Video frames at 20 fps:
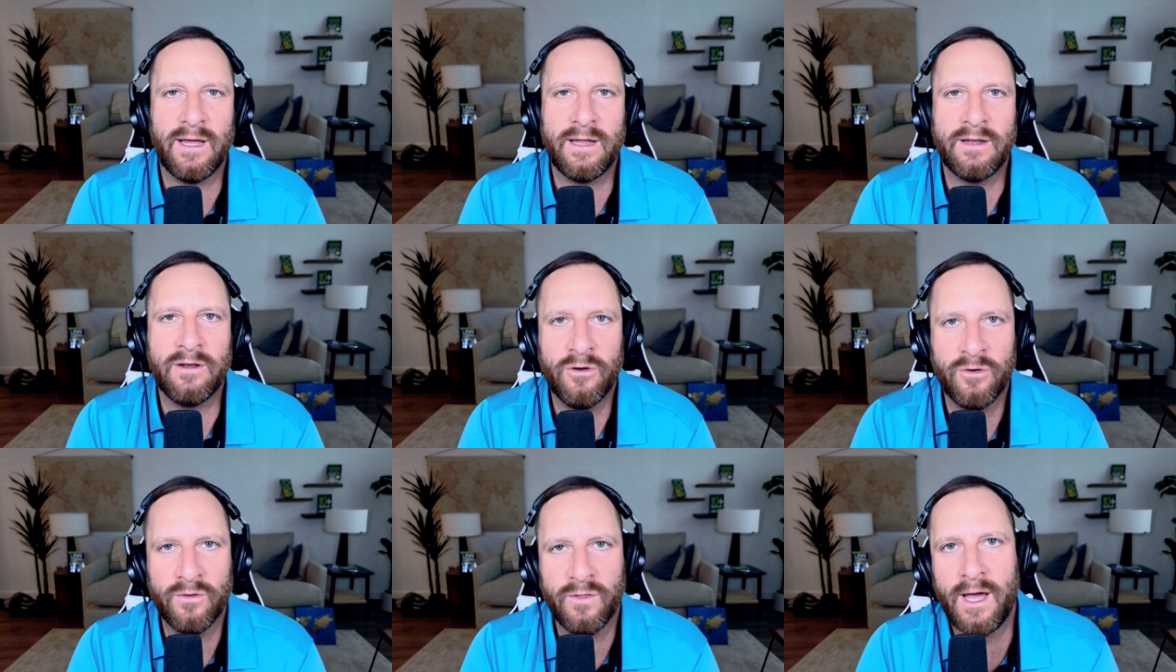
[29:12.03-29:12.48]
I
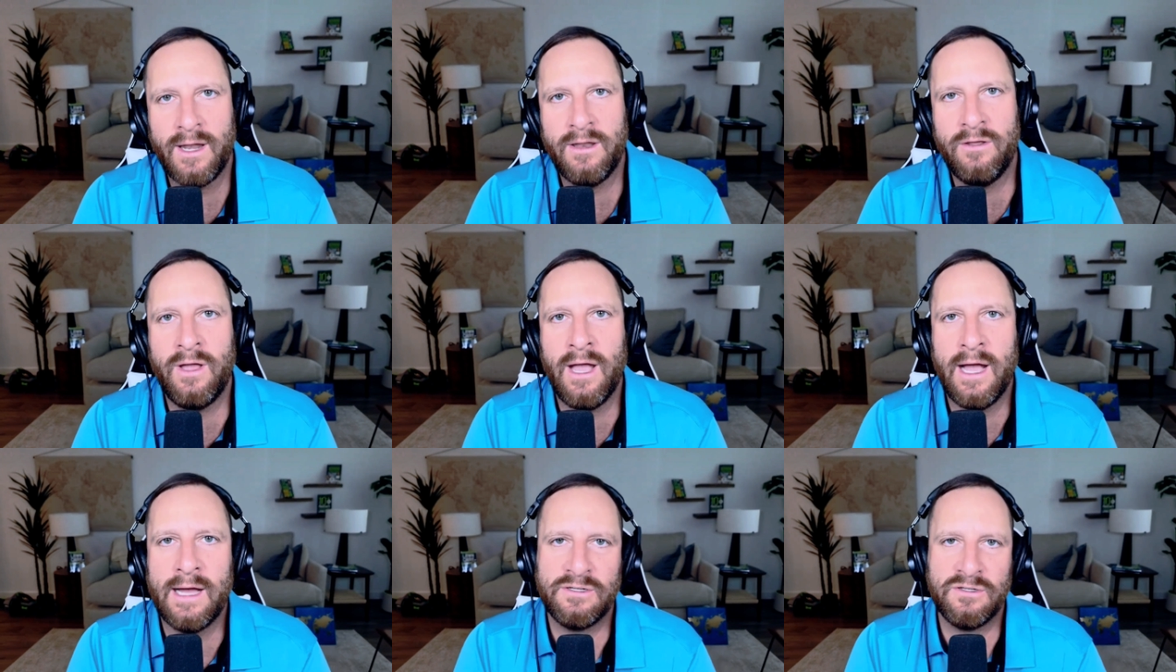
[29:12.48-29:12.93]
know a lot of
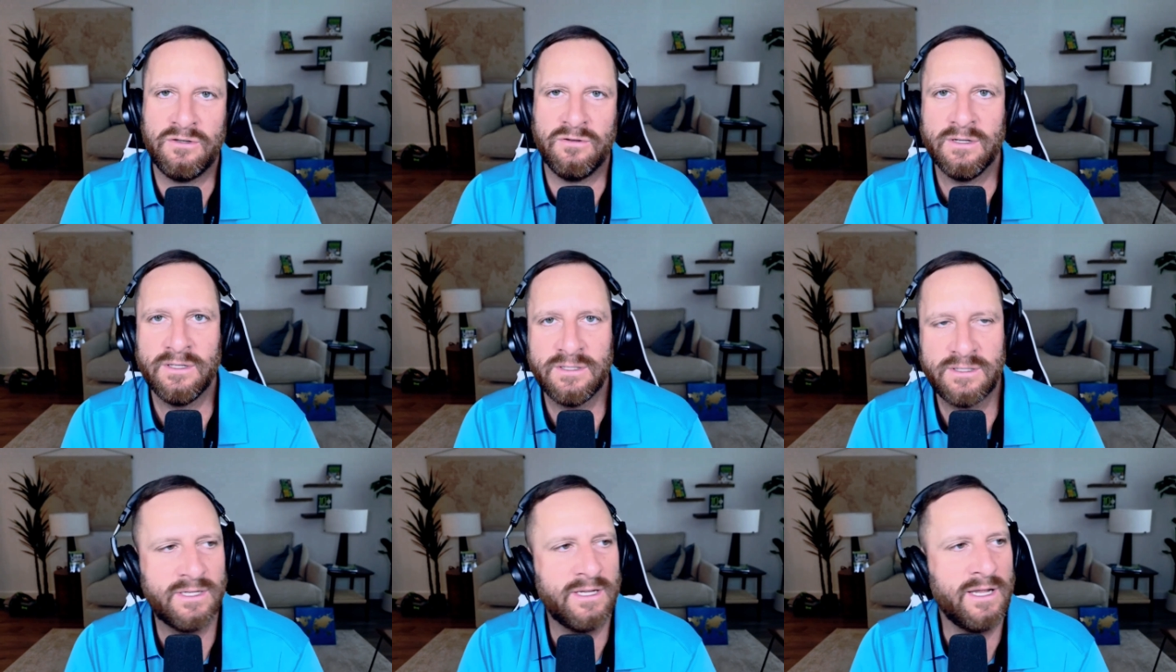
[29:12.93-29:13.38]
you guys are
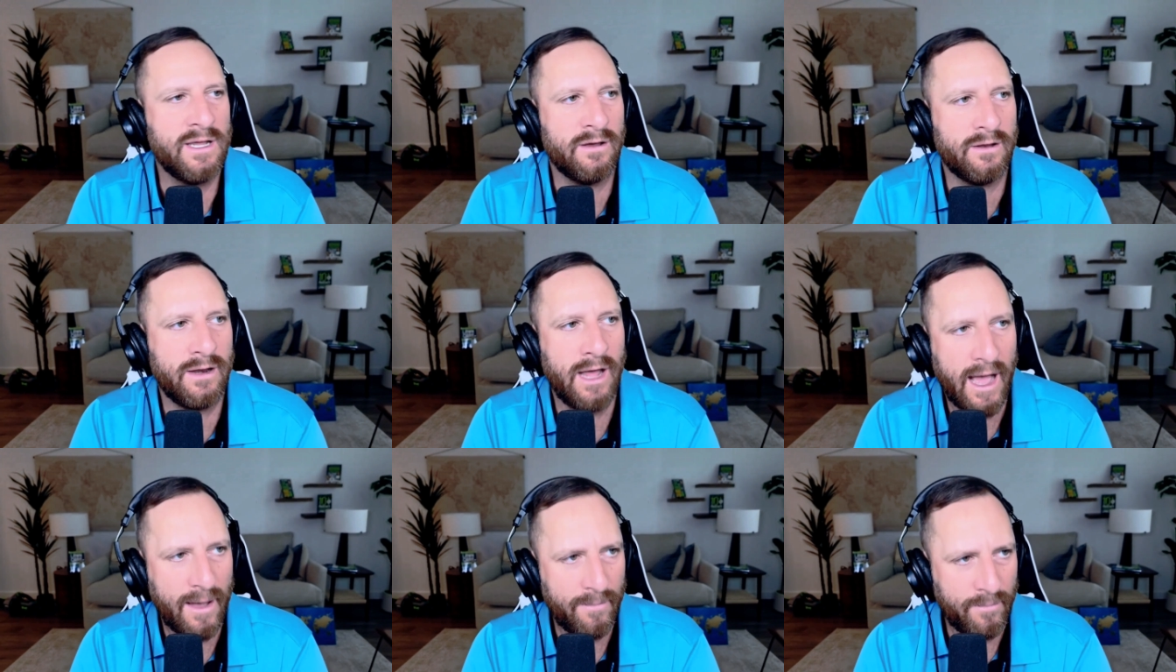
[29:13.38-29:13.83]
listening
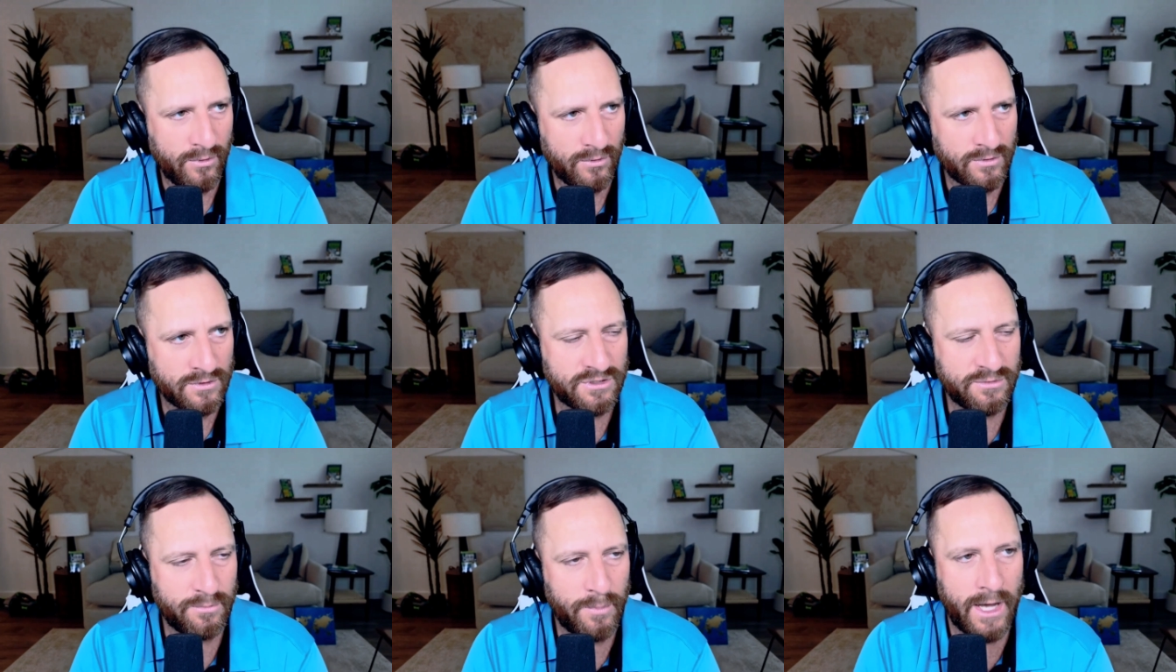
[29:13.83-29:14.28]
on Apple
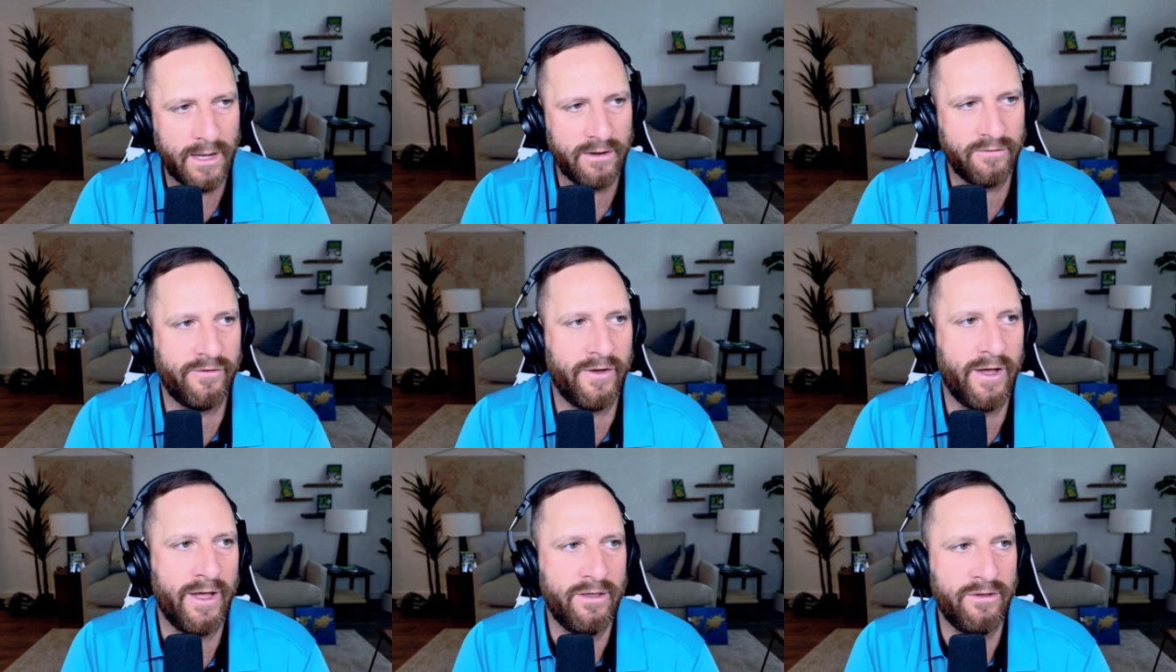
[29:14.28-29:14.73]
and
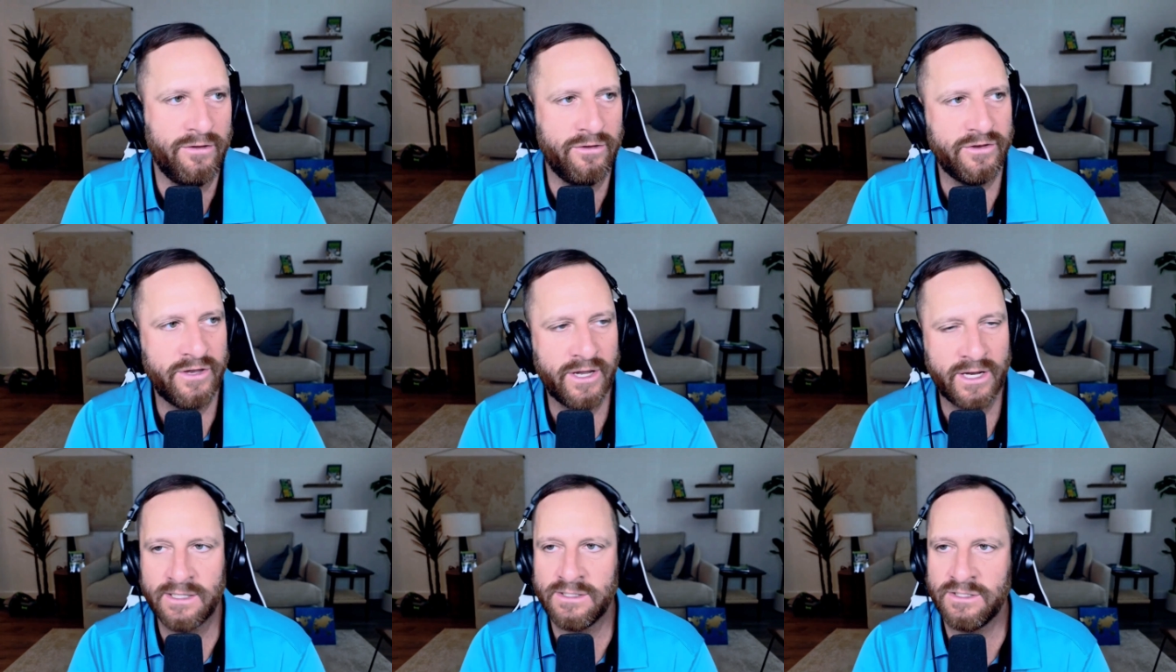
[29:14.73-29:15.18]
Spotify, and you
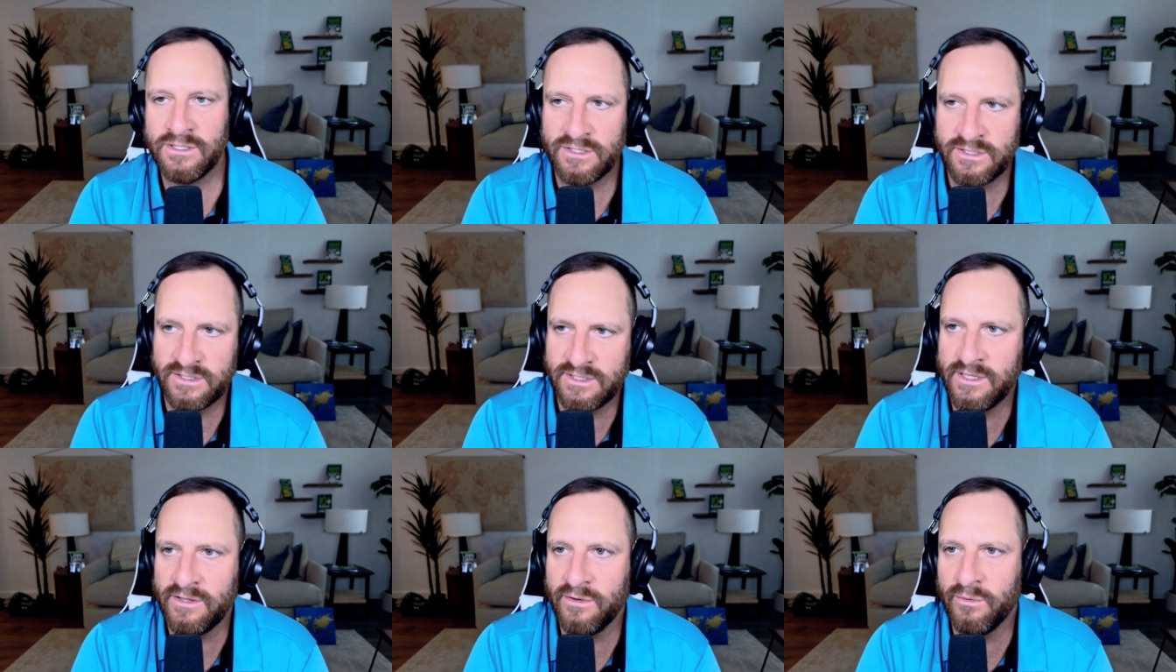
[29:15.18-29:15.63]
didn't
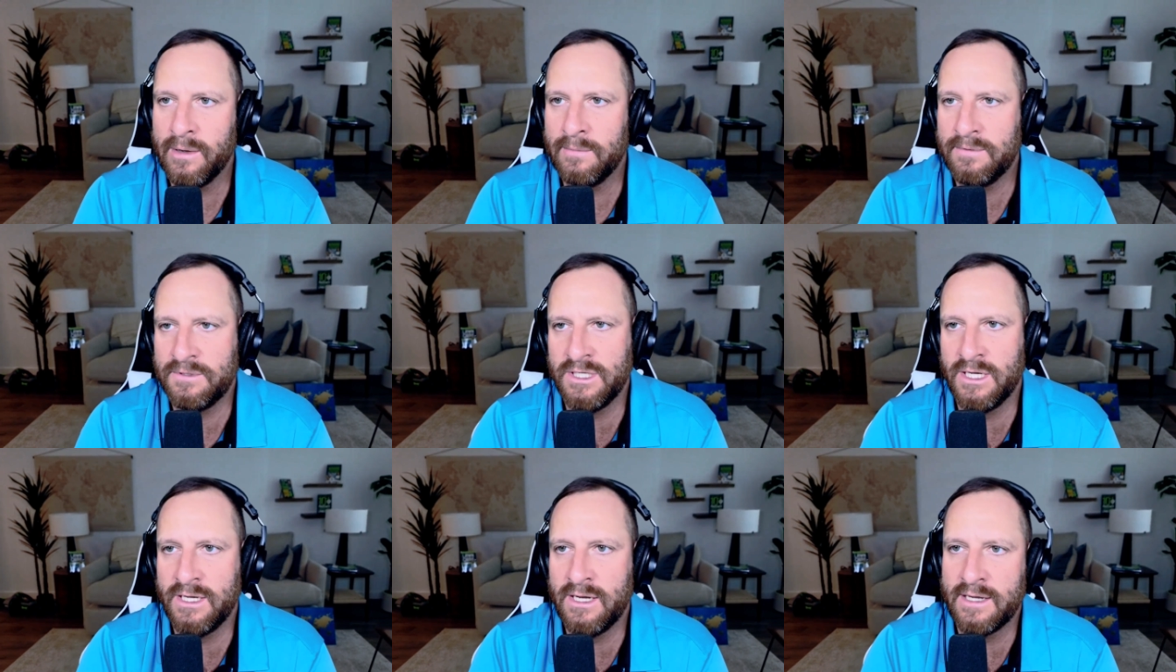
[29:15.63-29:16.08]
just see the
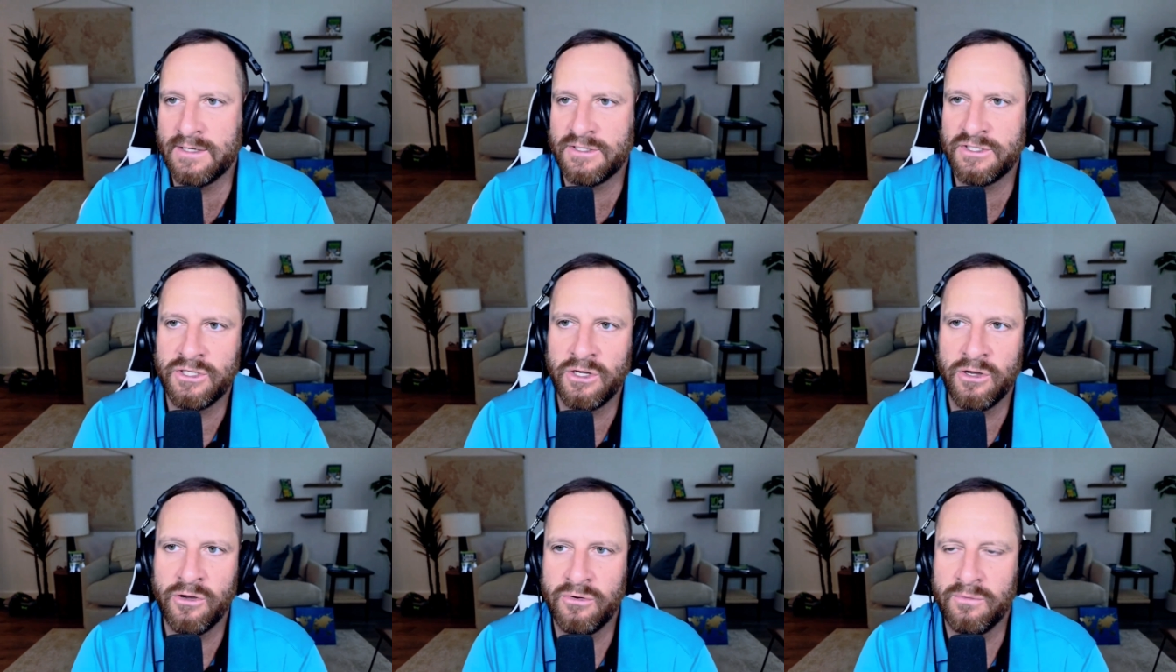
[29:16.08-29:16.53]
website I
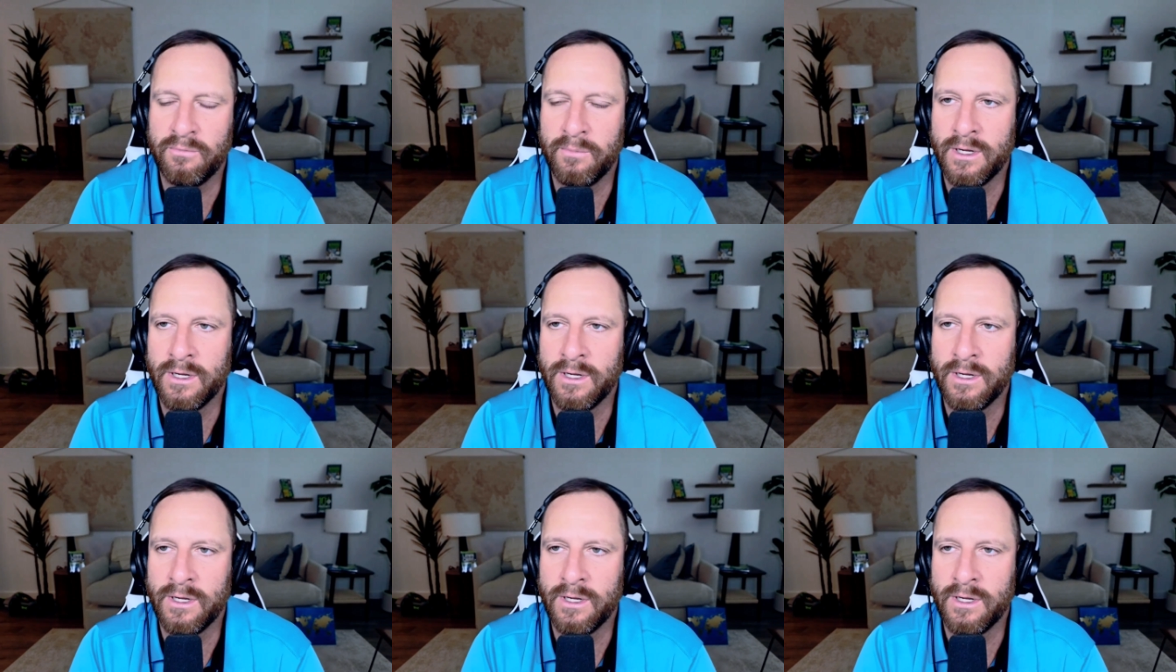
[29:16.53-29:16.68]
showed.